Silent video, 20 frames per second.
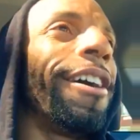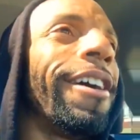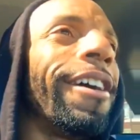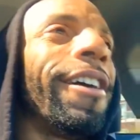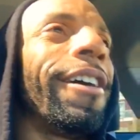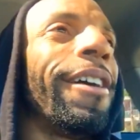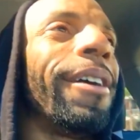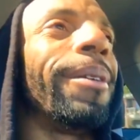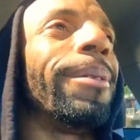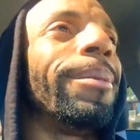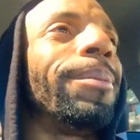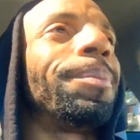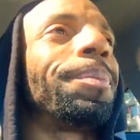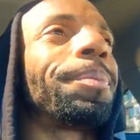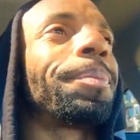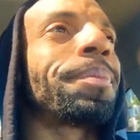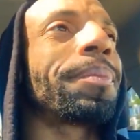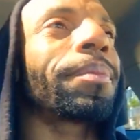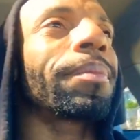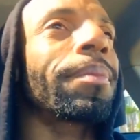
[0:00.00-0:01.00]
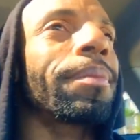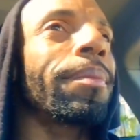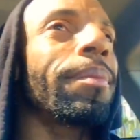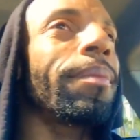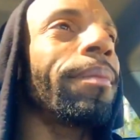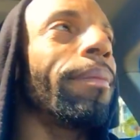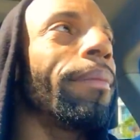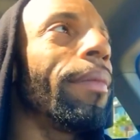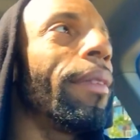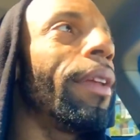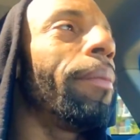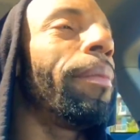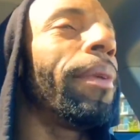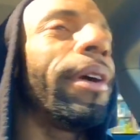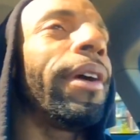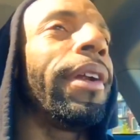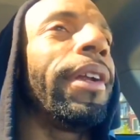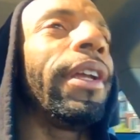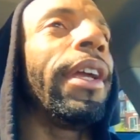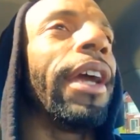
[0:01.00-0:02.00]
um,
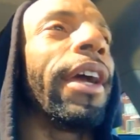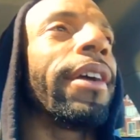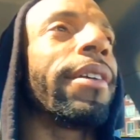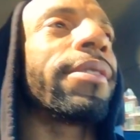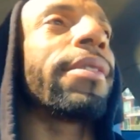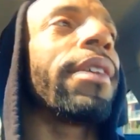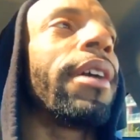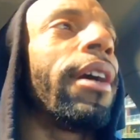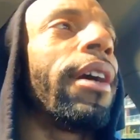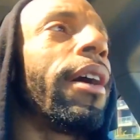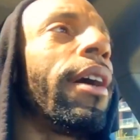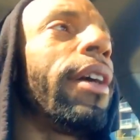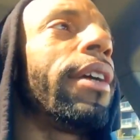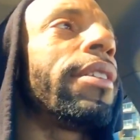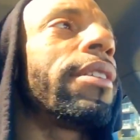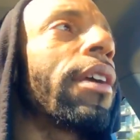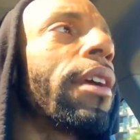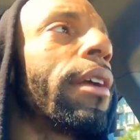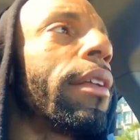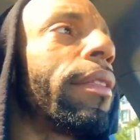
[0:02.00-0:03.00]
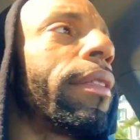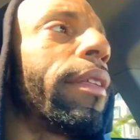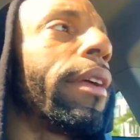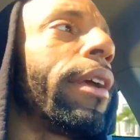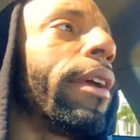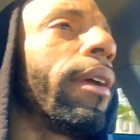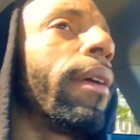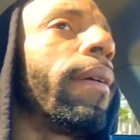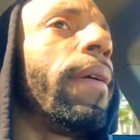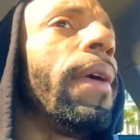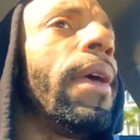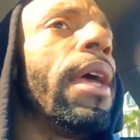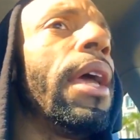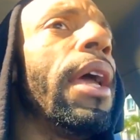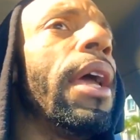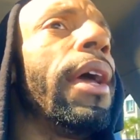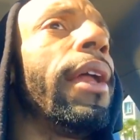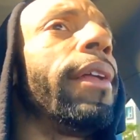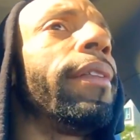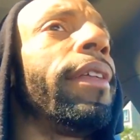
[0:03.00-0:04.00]
but yes, uh, it's a good thing.
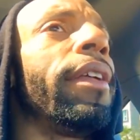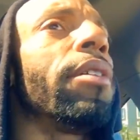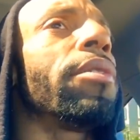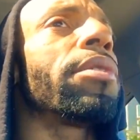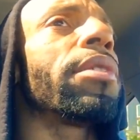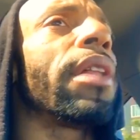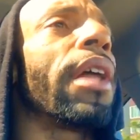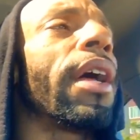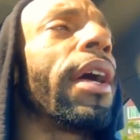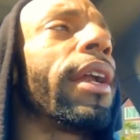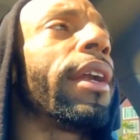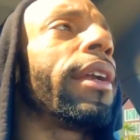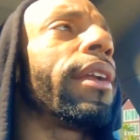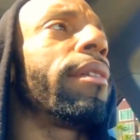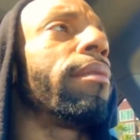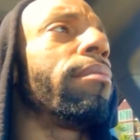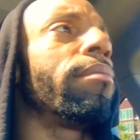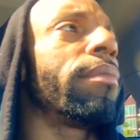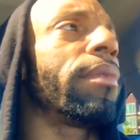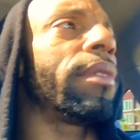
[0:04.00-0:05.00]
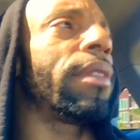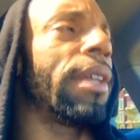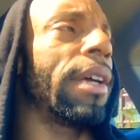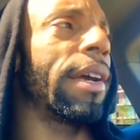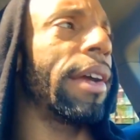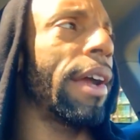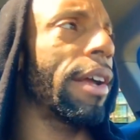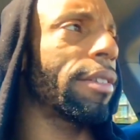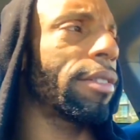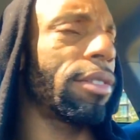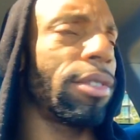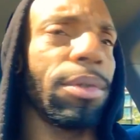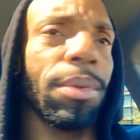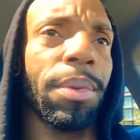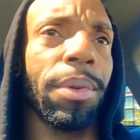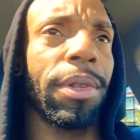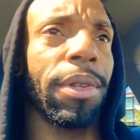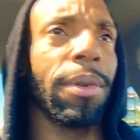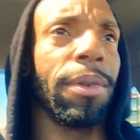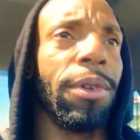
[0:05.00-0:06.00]
And I think there's a lot that has to do
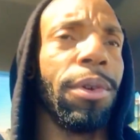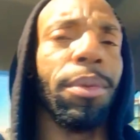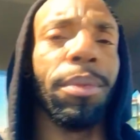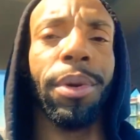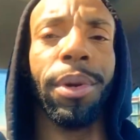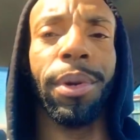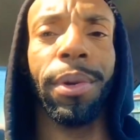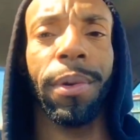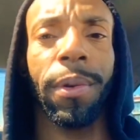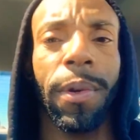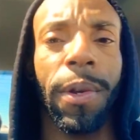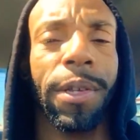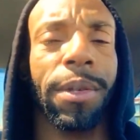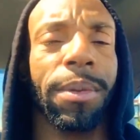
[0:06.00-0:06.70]
with the new moon